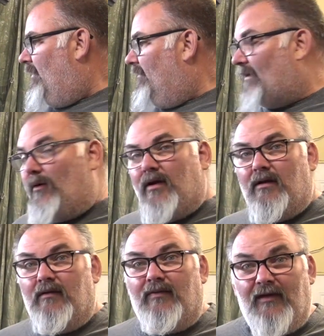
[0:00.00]
So,
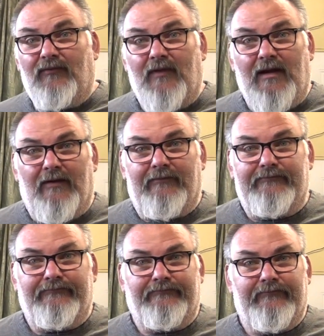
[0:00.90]
this video,
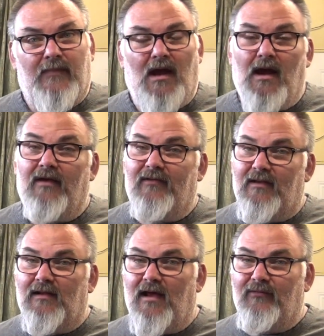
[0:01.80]
I said
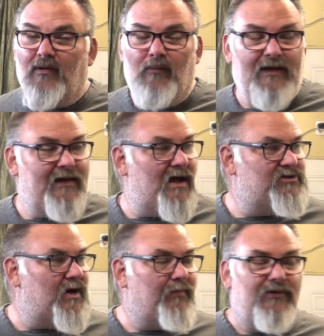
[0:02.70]
in the last one we'd
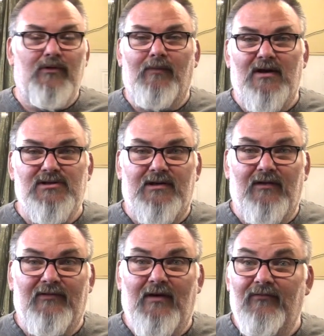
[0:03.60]
catch up and do a bunch of
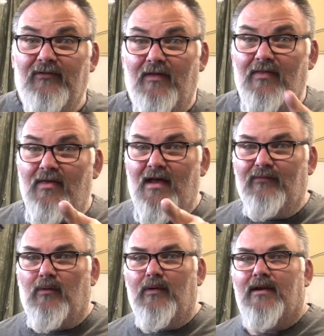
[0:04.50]
little stuff, so
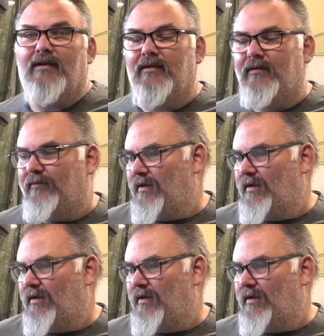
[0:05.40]
that's what we're going to do.